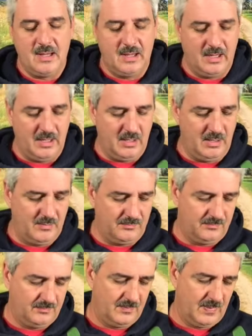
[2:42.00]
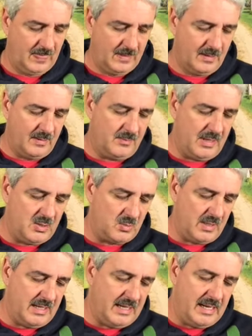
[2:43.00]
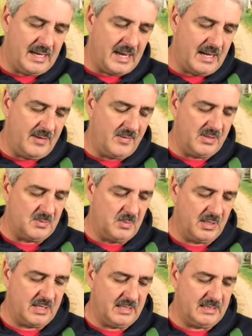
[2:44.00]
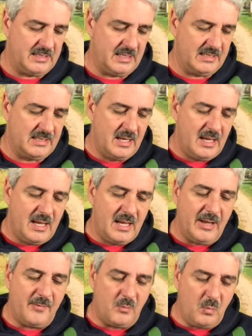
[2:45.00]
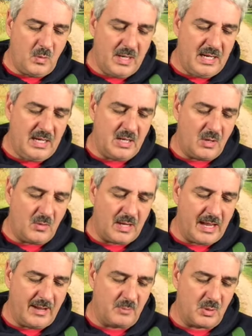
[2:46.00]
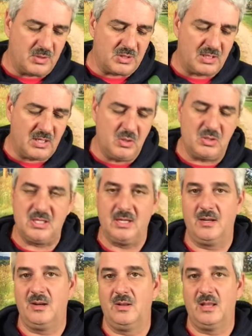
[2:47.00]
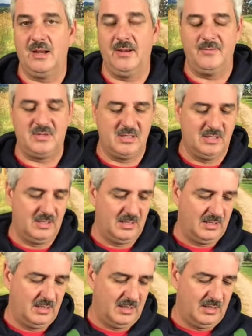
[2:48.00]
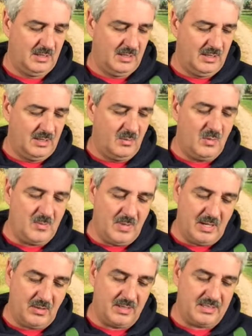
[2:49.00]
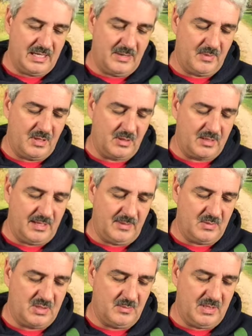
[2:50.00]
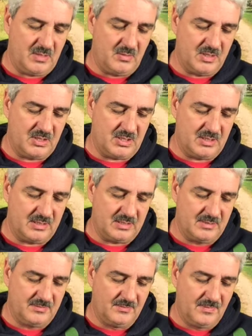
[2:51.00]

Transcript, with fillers: Um, on page 189 of his book, it says, If we don't have persecution in our lives, we'd better examine our claim to be Christians.